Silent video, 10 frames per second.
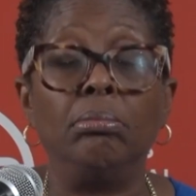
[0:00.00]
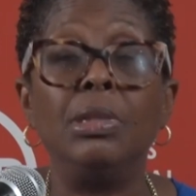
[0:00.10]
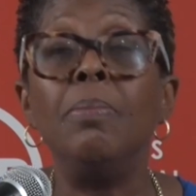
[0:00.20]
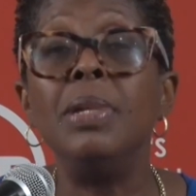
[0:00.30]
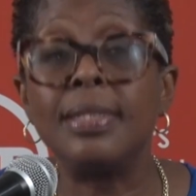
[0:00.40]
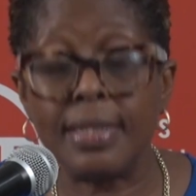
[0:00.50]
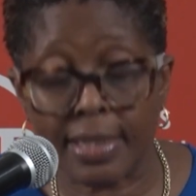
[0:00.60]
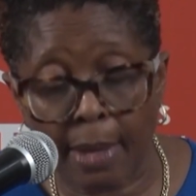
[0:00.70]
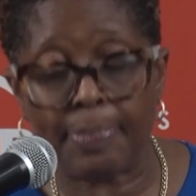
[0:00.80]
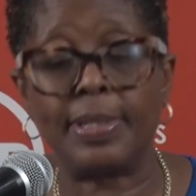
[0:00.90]
the
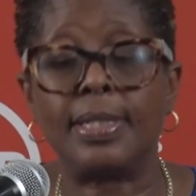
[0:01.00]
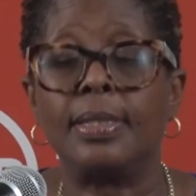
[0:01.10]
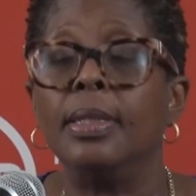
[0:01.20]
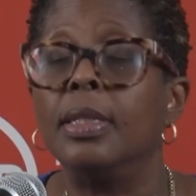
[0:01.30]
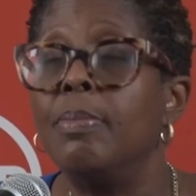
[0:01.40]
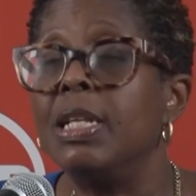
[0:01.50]
missteps, the